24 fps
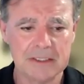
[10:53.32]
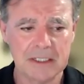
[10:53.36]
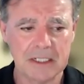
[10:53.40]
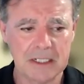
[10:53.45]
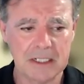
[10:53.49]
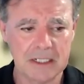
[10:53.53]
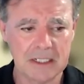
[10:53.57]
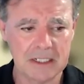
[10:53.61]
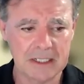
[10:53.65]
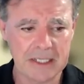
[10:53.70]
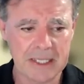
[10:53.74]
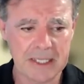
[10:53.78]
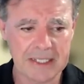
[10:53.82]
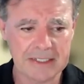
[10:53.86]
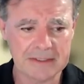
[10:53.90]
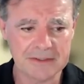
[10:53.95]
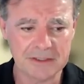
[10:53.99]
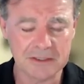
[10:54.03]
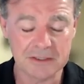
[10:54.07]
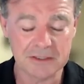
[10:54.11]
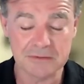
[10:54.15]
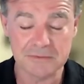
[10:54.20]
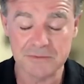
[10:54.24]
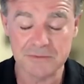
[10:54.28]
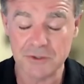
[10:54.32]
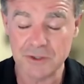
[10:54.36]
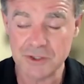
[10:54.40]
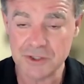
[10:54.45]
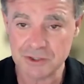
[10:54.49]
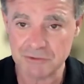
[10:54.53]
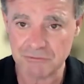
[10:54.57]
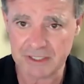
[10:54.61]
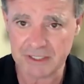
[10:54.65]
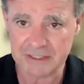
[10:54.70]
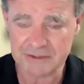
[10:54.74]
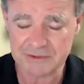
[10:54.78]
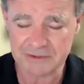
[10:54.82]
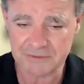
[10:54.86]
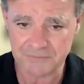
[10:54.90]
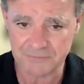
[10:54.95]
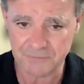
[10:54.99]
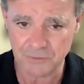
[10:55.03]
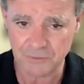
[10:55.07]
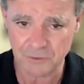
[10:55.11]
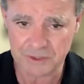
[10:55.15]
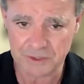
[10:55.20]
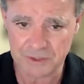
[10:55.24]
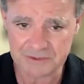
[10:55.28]
and conversion rates,
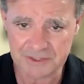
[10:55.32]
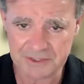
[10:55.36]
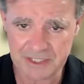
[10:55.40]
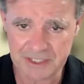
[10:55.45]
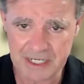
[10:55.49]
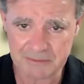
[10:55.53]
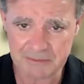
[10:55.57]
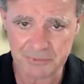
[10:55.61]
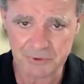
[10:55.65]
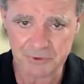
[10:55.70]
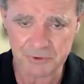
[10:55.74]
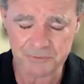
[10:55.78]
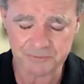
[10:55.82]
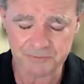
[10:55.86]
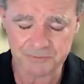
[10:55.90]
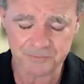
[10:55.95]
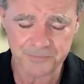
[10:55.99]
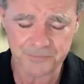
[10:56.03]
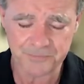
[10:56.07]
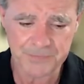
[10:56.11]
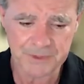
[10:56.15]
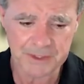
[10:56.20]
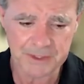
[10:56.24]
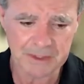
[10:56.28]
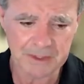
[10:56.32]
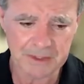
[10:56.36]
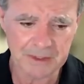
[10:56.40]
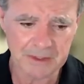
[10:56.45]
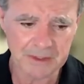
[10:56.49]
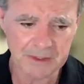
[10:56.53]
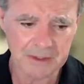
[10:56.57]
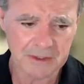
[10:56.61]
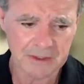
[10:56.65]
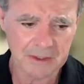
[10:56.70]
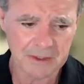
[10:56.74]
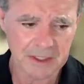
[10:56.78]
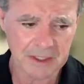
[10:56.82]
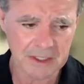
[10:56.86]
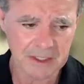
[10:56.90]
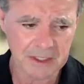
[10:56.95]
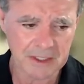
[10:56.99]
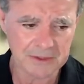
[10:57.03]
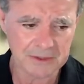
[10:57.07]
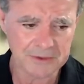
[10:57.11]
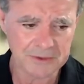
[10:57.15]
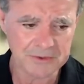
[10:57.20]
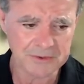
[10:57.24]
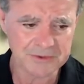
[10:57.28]
for example,
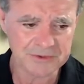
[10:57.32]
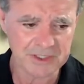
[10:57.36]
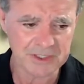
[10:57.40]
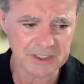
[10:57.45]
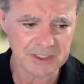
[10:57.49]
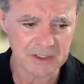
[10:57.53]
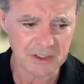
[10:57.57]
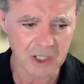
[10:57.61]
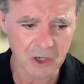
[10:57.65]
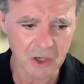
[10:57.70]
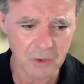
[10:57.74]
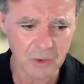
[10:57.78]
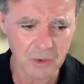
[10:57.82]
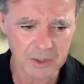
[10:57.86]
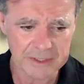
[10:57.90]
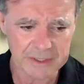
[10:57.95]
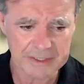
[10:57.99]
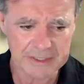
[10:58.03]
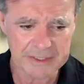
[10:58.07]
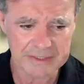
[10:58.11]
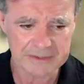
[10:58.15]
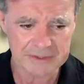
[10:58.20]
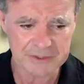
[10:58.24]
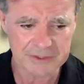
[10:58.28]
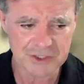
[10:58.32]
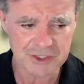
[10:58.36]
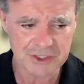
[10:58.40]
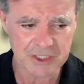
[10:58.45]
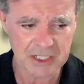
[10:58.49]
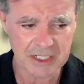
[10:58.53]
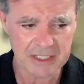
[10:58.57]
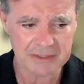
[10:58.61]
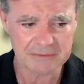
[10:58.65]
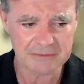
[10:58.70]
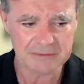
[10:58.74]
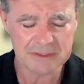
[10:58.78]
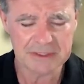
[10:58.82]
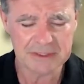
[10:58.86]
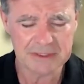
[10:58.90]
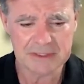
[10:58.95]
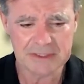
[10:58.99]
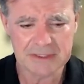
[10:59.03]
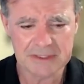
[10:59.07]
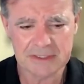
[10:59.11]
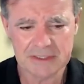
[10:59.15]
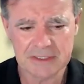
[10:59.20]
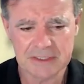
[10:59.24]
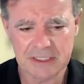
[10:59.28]
you see lower in the chart
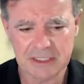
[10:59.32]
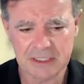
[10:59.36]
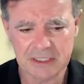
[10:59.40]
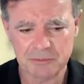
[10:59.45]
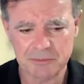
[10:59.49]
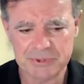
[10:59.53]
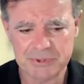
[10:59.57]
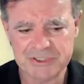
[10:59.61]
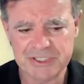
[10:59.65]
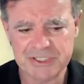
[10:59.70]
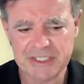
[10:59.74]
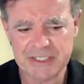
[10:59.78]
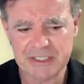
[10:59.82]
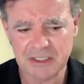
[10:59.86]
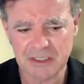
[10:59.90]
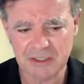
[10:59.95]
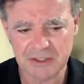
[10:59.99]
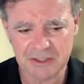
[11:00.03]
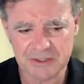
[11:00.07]
particular